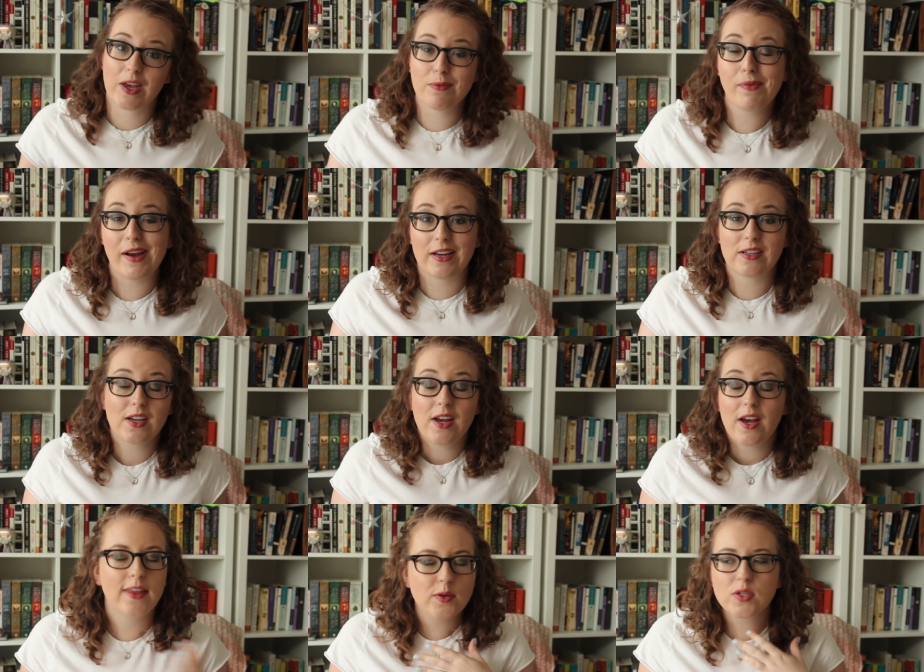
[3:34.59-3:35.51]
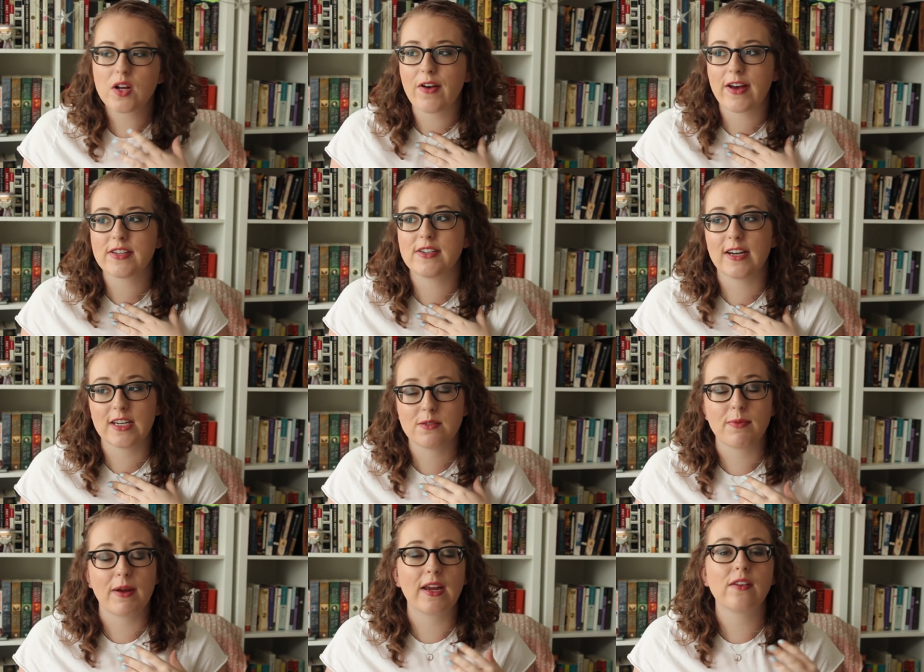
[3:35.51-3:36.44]
It might. And this is all
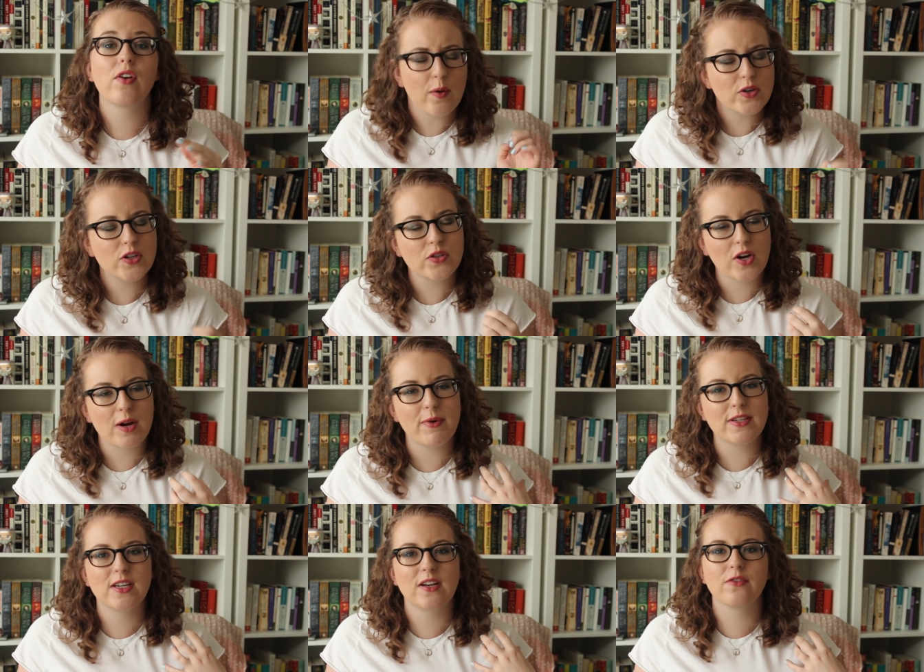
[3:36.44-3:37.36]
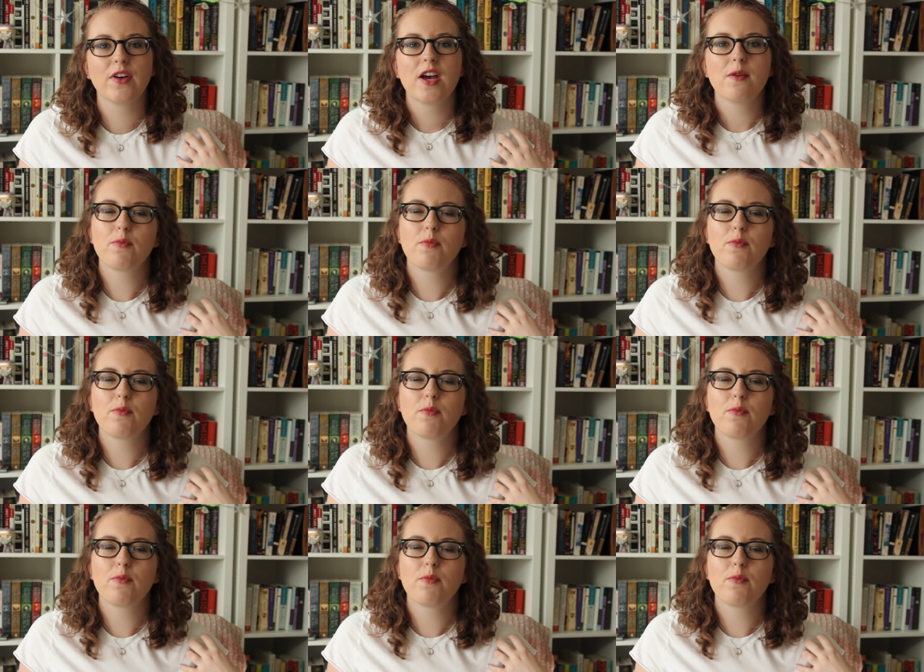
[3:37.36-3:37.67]
fascinating to me. I would describe myself